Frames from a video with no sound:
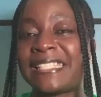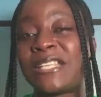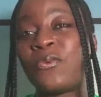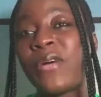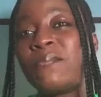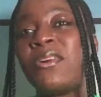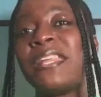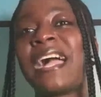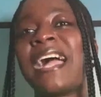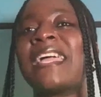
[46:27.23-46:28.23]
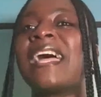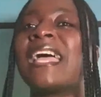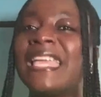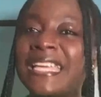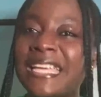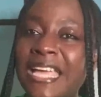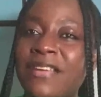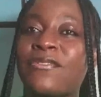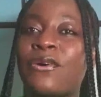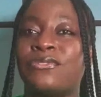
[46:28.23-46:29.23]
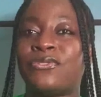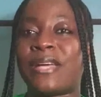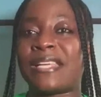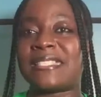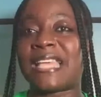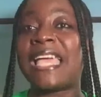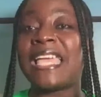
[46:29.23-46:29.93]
The word Mordecai gave unto Esther.